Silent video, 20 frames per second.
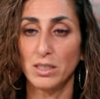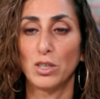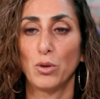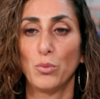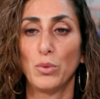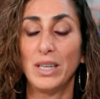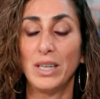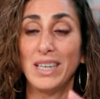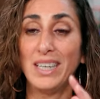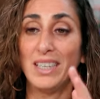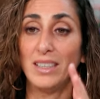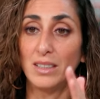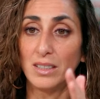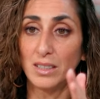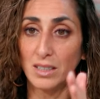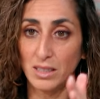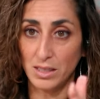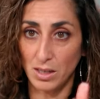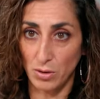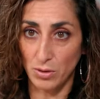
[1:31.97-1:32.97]
So we need
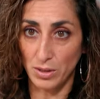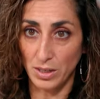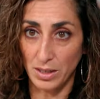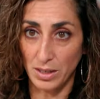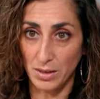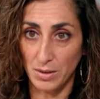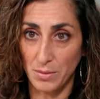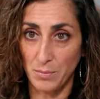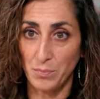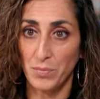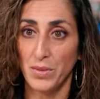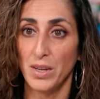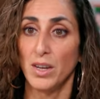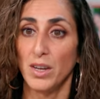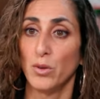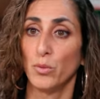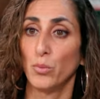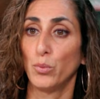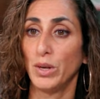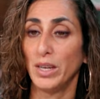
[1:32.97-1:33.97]
sodium,
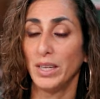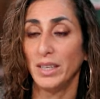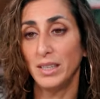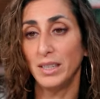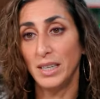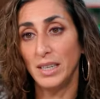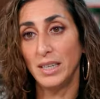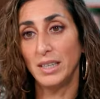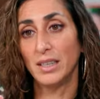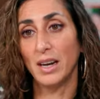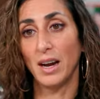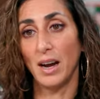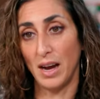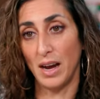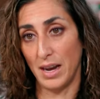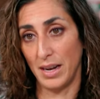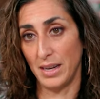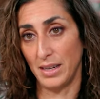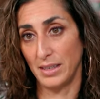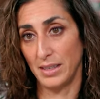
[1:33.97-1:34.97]
we need
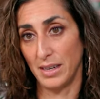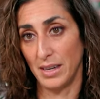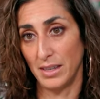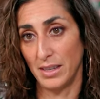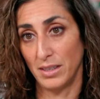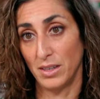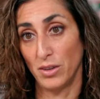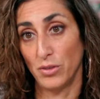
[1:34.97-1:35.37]
iodine.